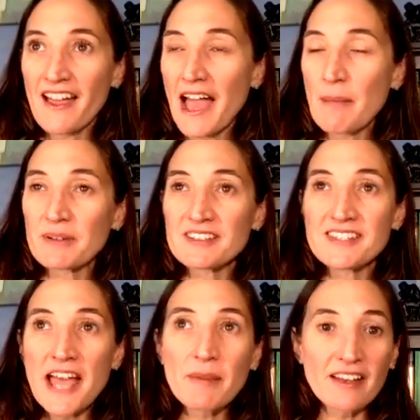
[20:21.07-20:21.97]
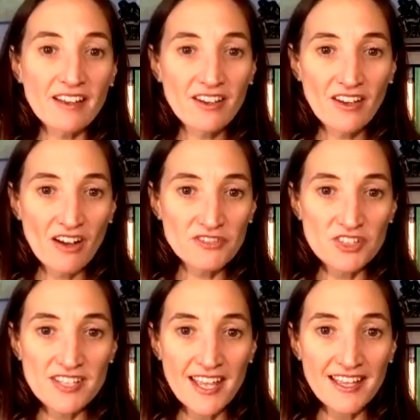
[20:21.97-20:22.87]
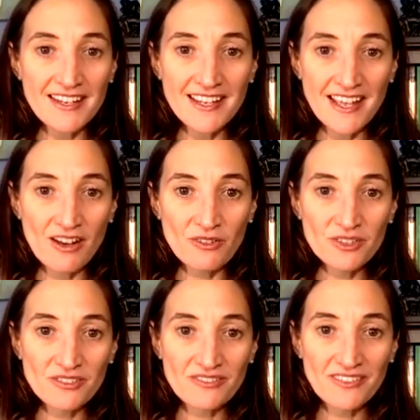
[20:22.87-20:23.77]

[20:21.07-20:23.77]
epidemic of just handing out